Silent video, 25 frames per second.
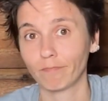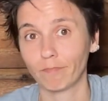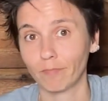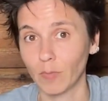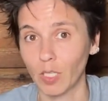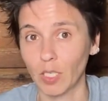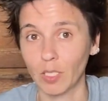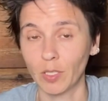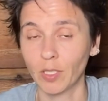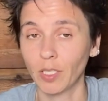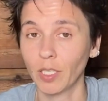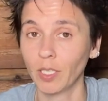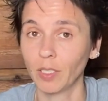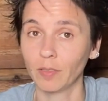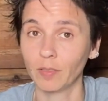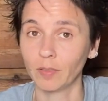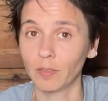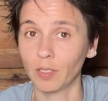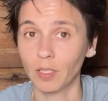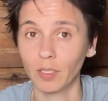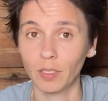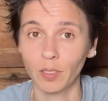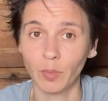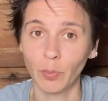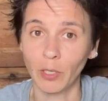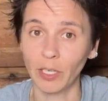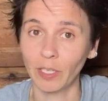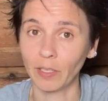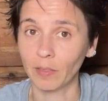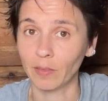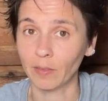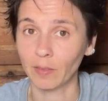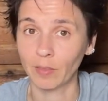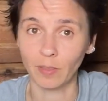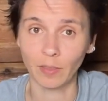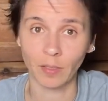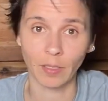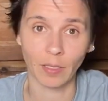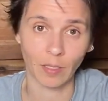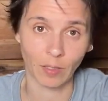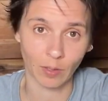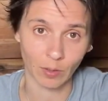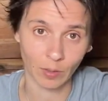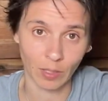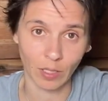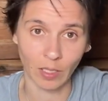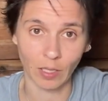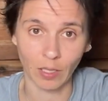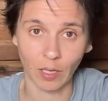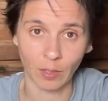they're done, they're expired. They're like,
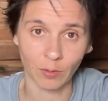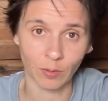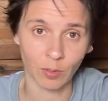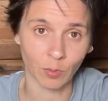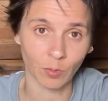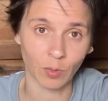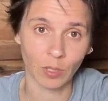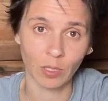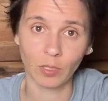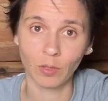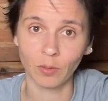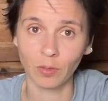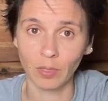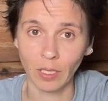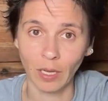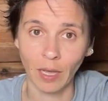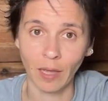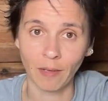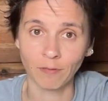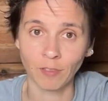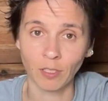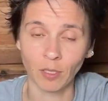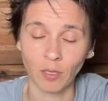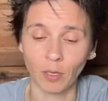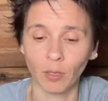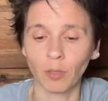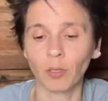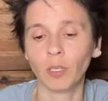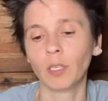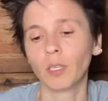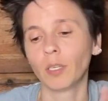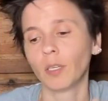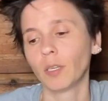okay, out the window, they have to go.